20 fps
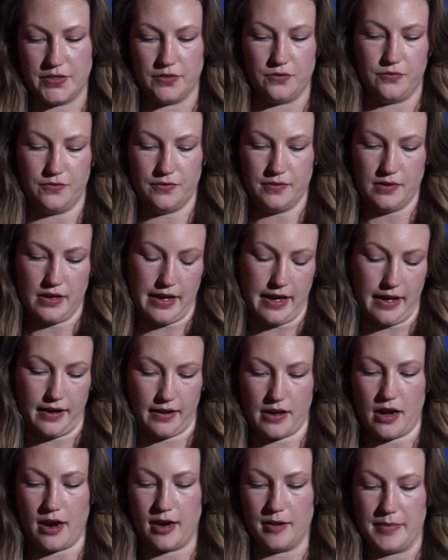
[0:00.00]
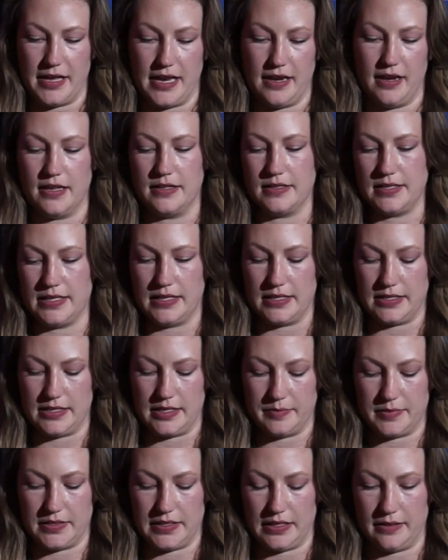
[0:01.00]
of carbon into the
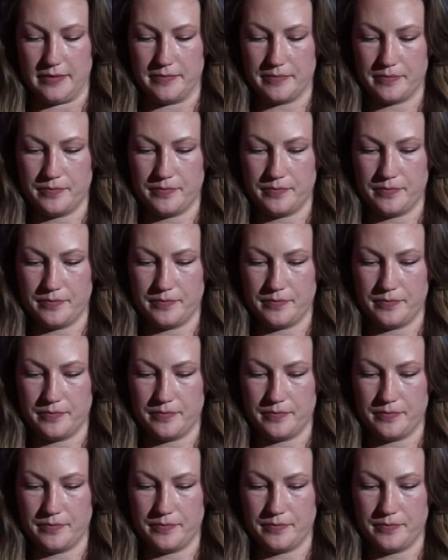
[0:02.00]
deep sea.